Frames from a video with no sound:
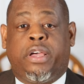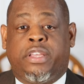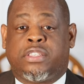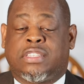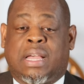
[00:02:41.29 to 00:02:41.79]

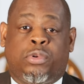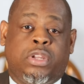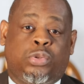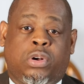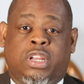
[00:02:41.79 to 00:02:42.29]
buttons because I'm
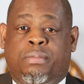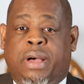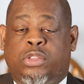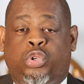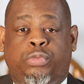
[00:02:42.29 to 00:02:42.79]
only talking
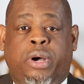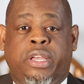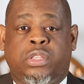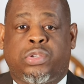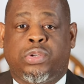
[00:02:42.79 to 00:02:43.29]
about
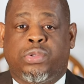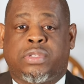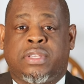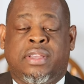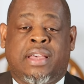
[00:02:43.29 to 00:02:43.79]
2-button
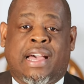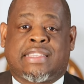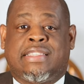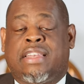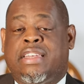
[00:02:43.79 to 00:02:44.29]
suits,
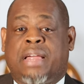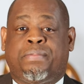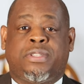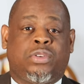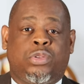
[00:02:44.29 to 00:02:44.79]
as
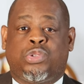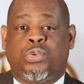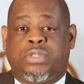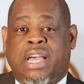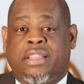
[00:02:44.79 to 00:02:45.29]
99% of the
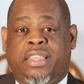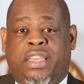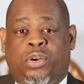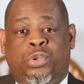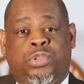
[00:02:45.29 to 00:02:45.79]
suits out
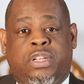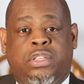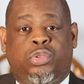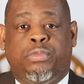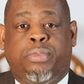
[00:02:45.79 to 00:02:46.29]
there are
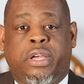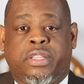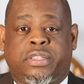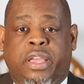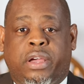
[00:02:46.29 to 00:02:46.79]
usually 2
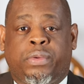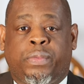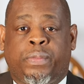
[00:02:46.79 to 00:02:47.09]
buttons now.